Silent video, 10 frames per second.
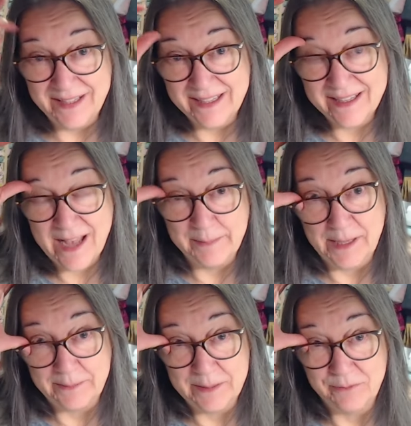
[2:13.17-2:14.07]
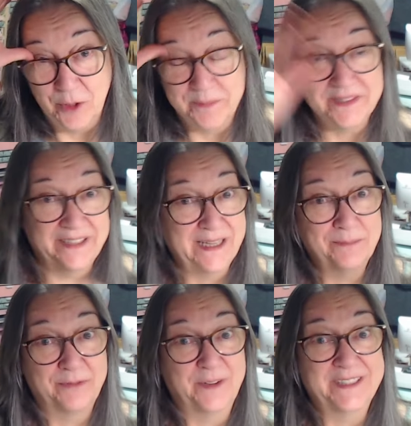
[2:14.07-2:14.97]
coming up with the prompts, and then
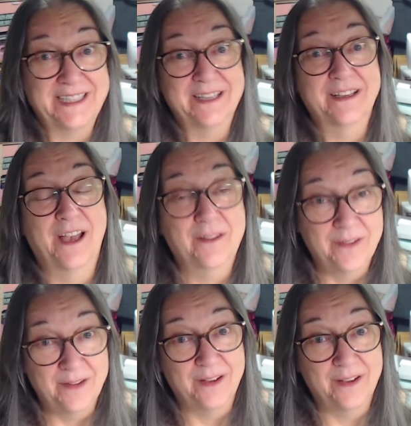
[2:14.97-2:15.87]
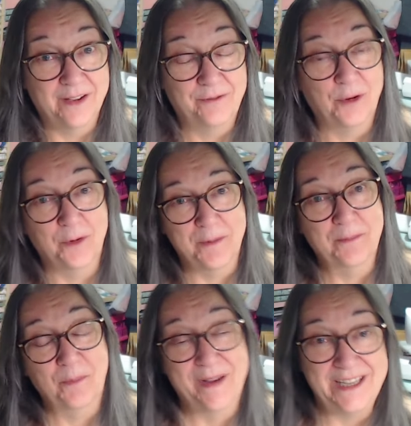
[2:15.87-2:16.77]
providing a, a forum
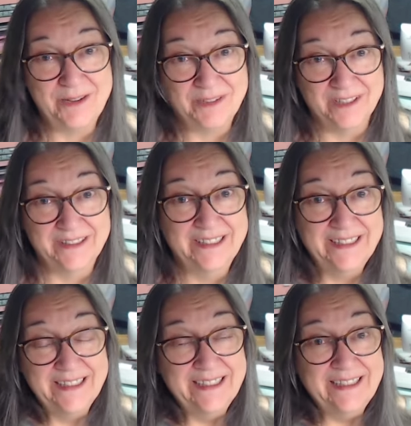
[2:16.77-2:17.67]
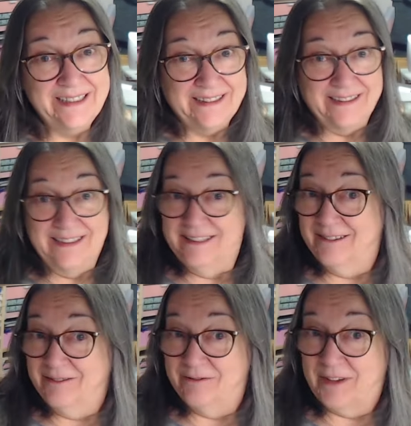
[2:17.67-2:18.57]
where you can
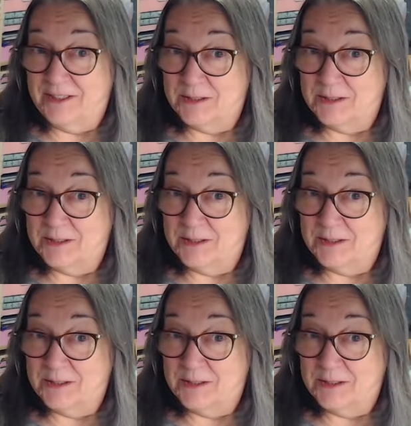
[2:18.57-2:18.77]
find your